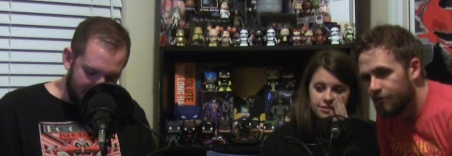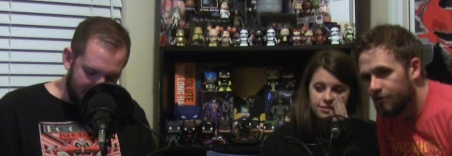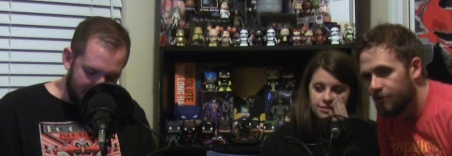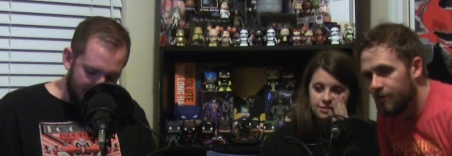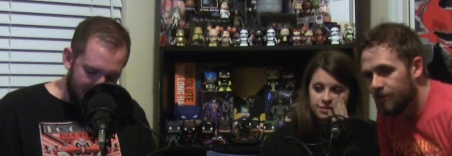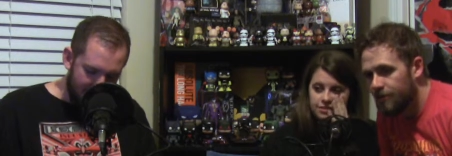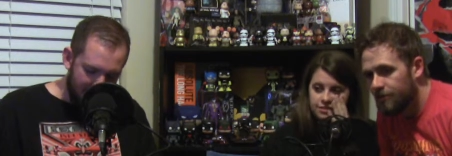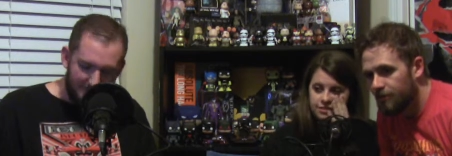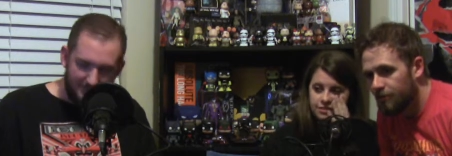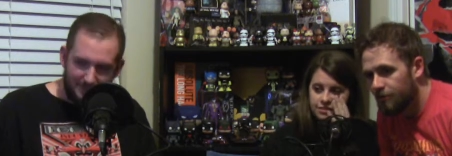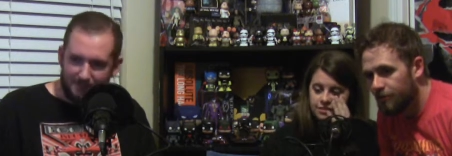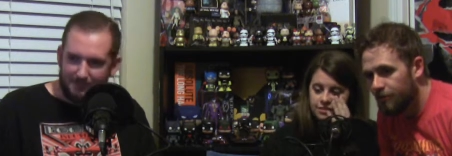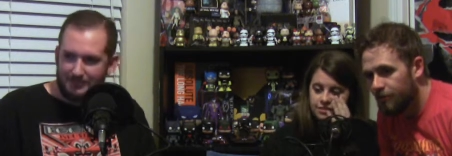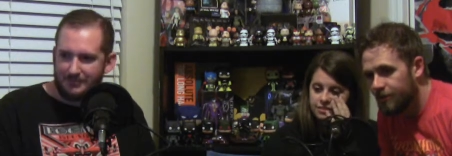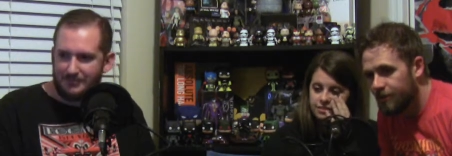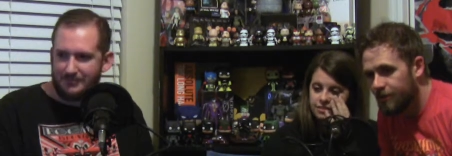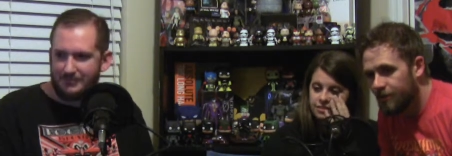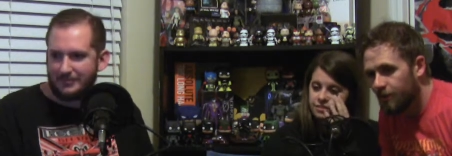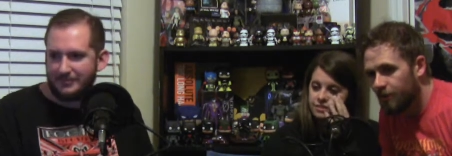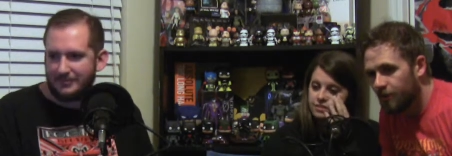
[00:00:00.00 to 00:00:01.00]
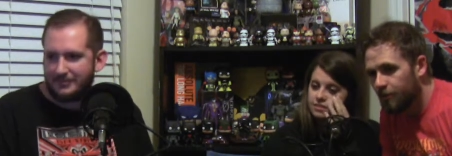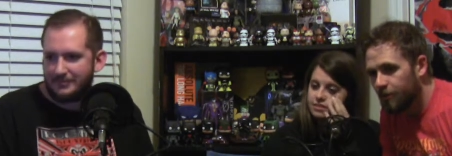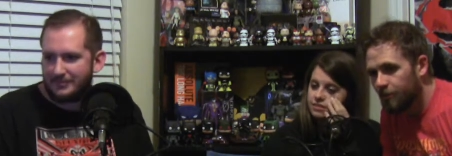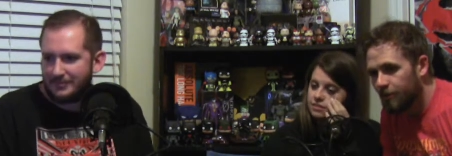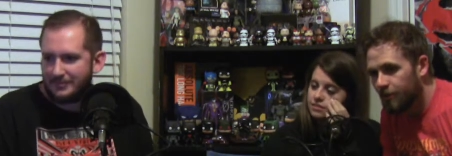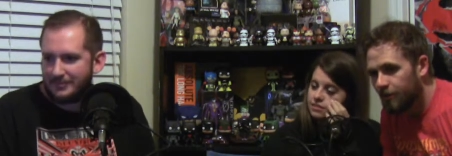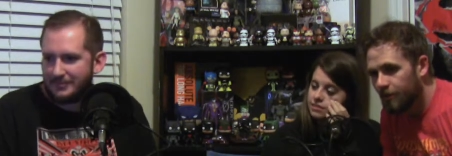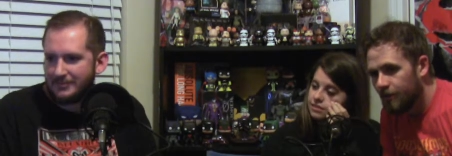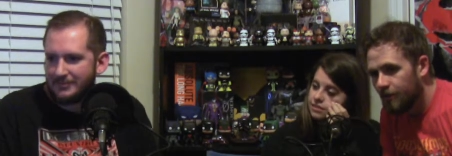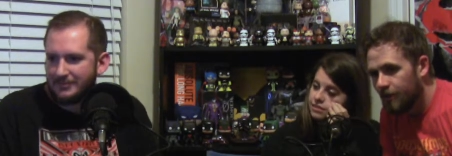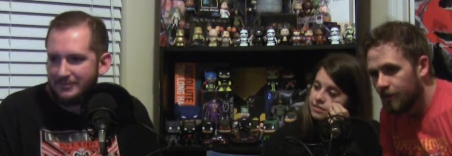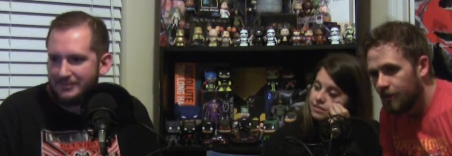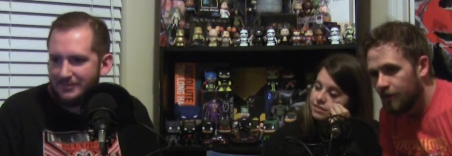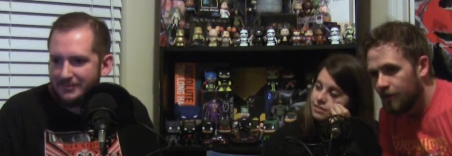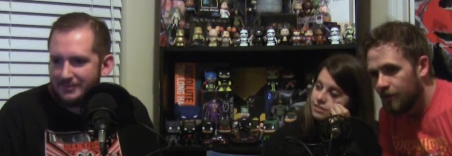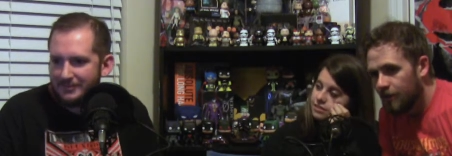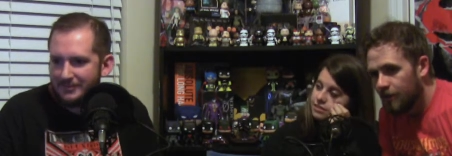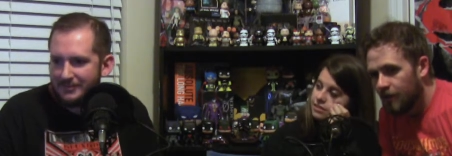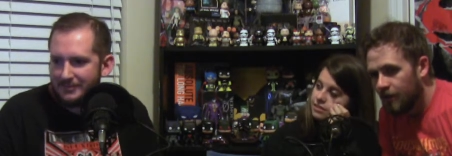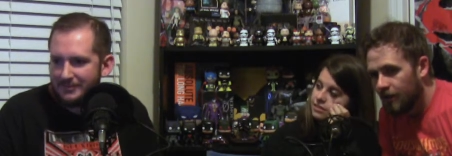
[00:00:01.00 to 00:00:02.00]
Speaker 1: be a slippery slope.
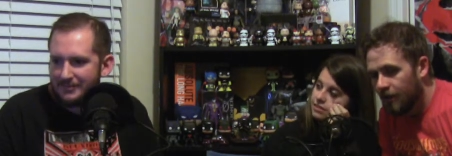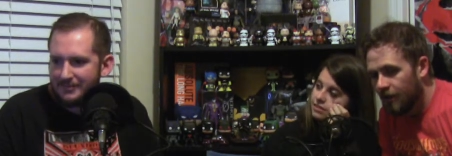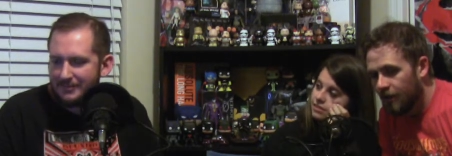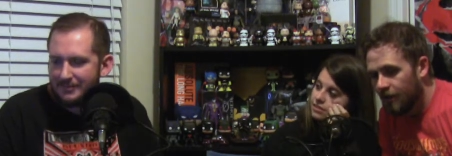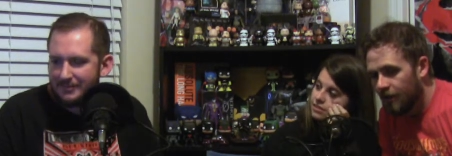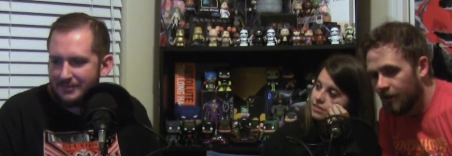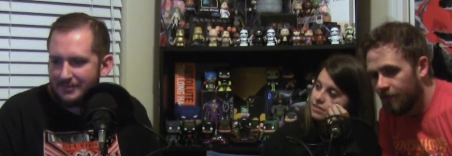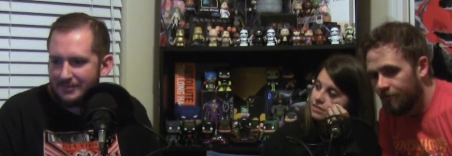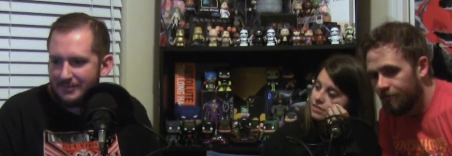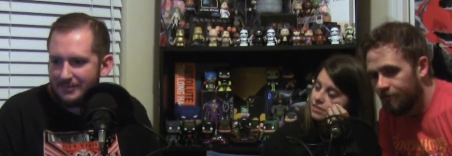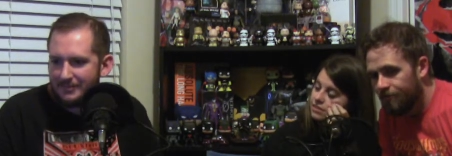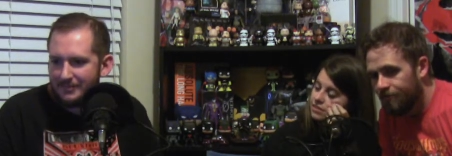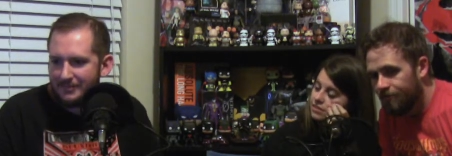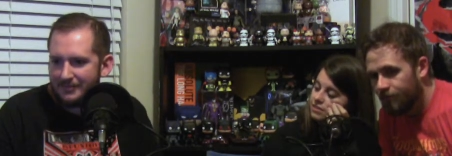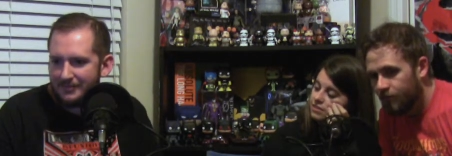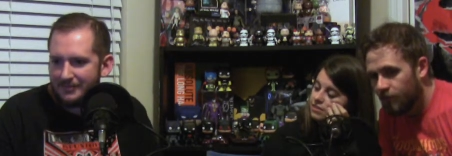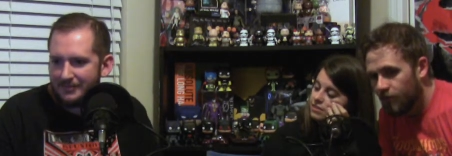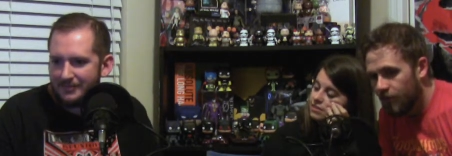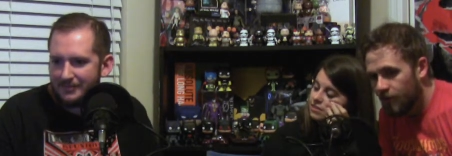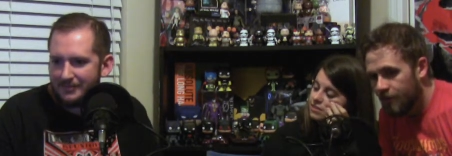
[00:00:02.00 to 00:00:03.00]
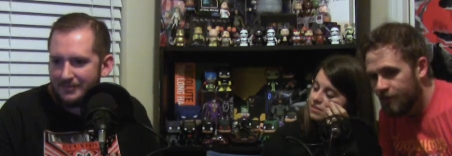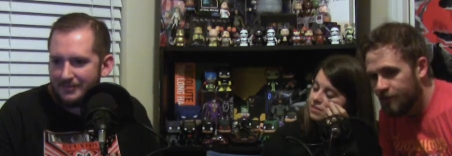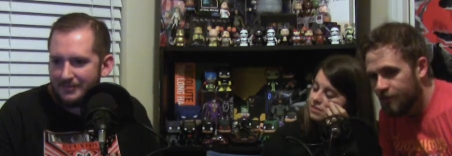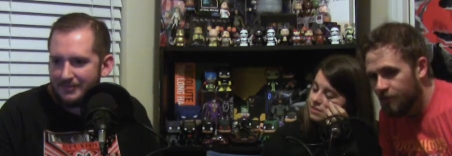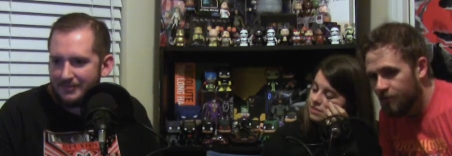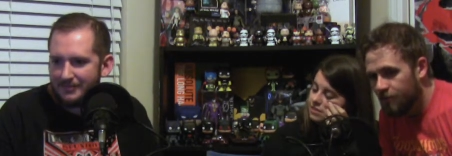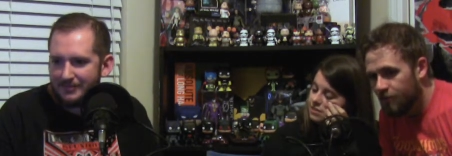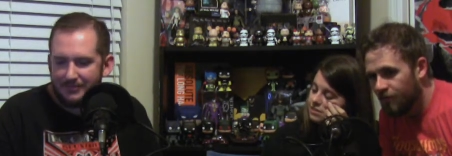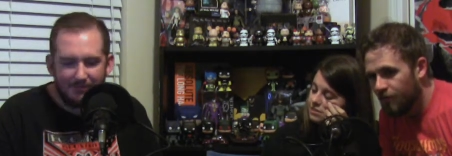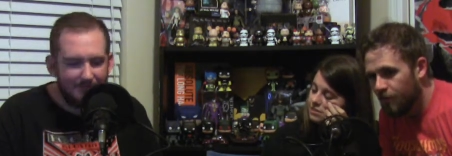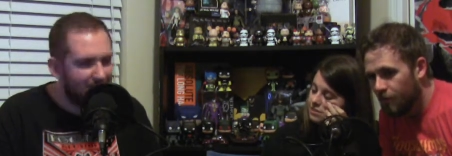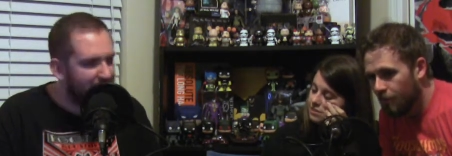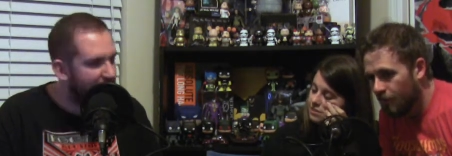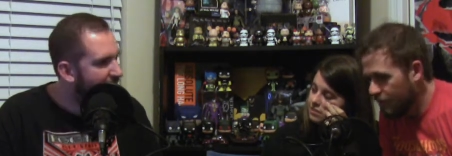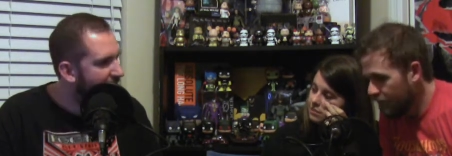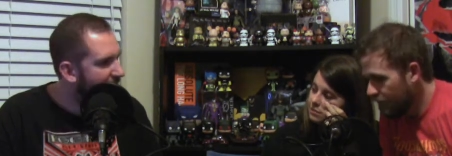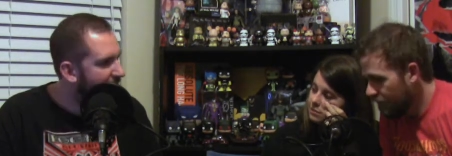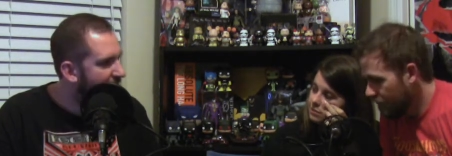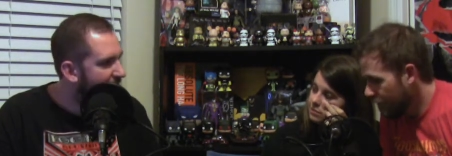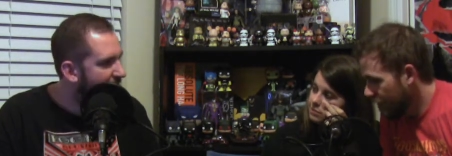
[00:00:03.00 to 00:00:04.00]
Um, is this movie part
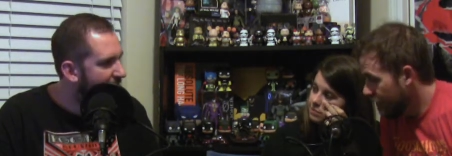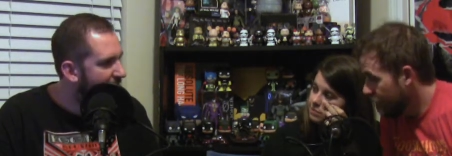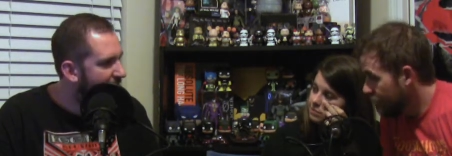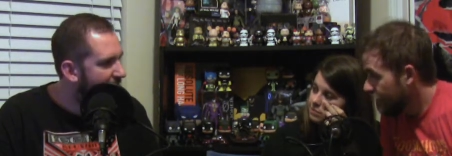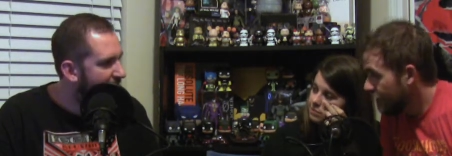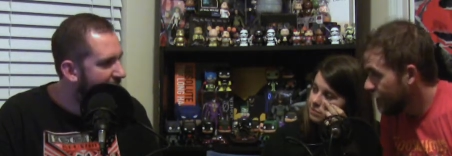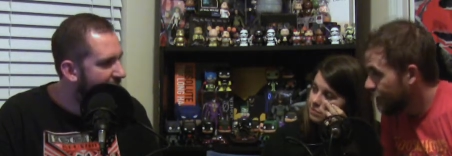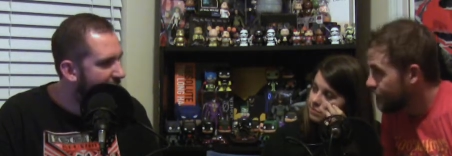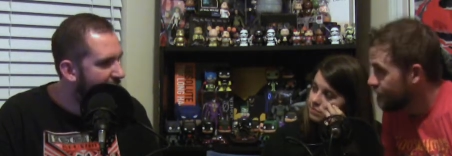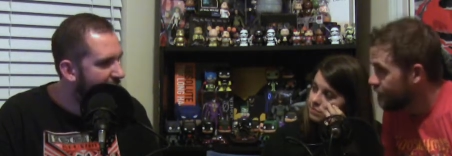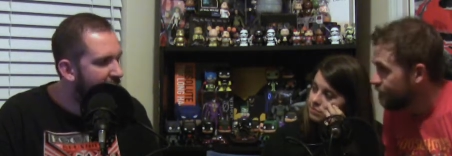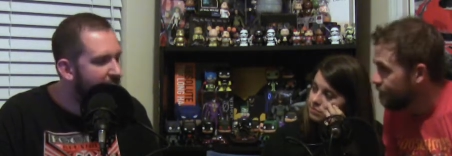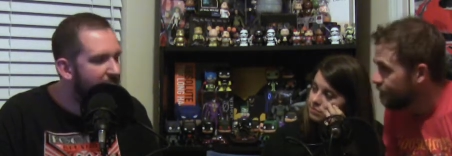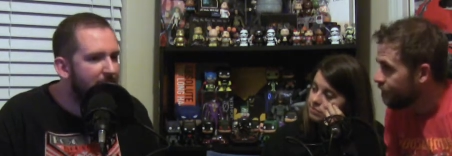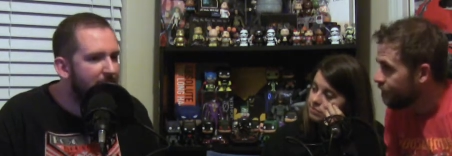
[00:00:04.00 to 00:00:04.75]
of a franchise?